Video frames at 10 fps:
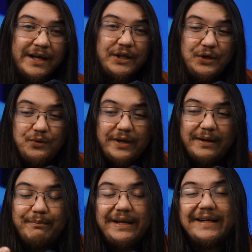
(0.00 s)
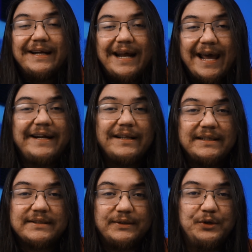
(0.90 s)
You can be in an
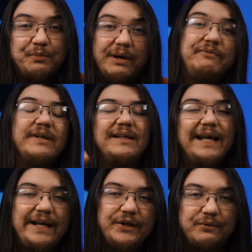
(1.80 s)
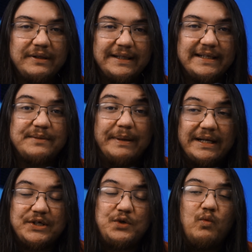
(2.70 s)
endless loop of delaying your release
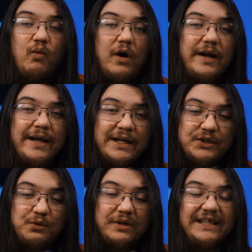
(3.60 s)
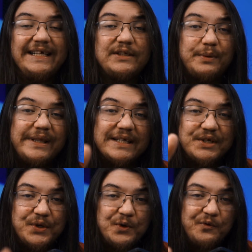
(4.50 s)
because you want to release with
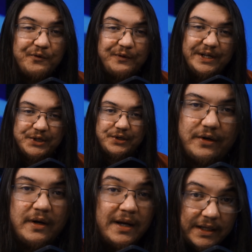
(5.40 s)
this new feature.